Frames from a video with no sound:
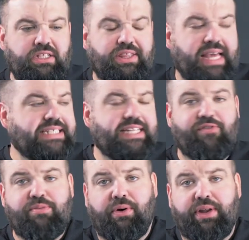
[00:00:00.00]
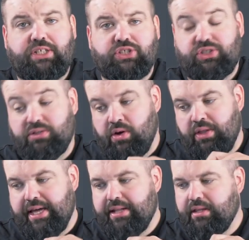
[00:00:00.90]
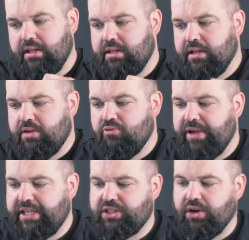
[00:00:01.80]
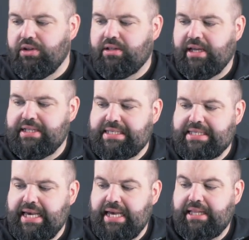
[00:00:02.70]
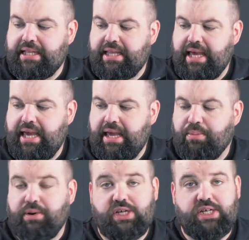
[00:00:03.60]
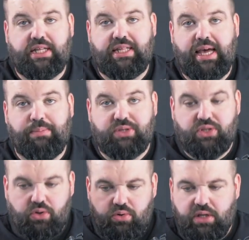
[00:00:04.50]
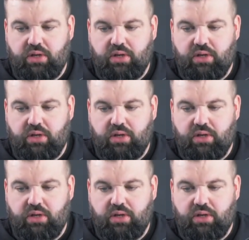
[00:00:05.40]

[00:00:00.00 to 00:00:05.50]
thanks to everybody just on that, that that reached out and said that they appreciated the episode.